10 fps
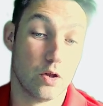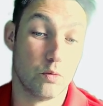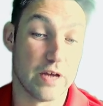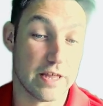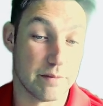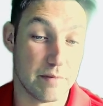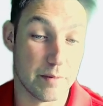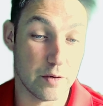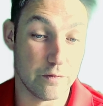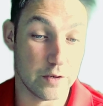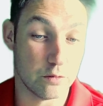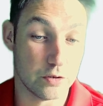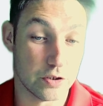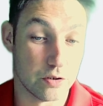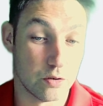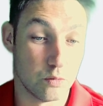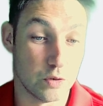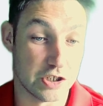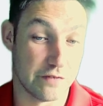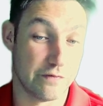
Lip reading: We have a memo field, which is